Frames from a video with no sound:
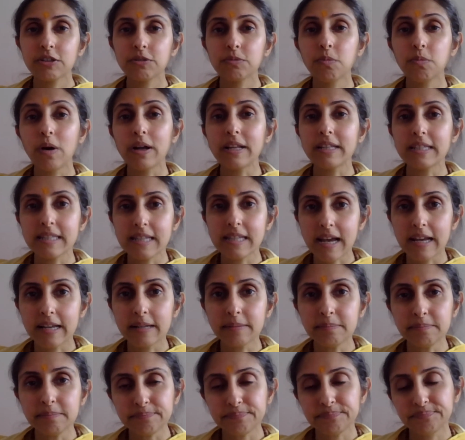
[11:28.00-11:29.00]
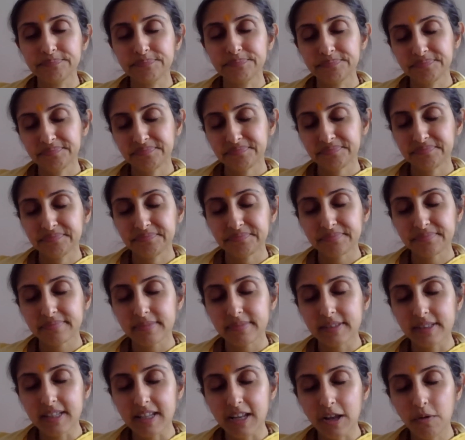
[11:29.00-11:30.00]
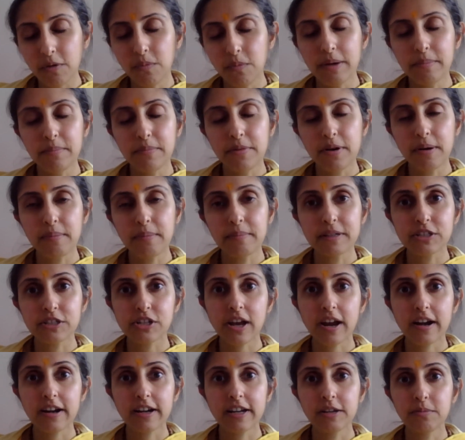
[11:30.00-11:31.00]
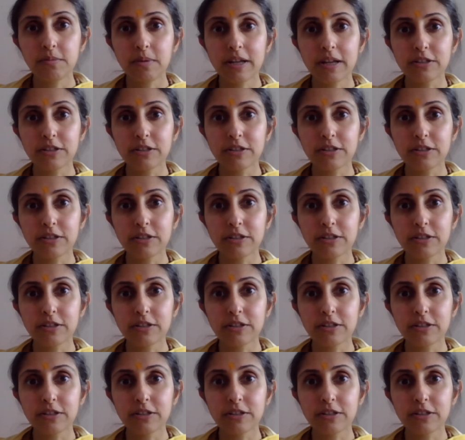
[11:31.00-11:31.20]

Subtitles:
One time, one brahmachari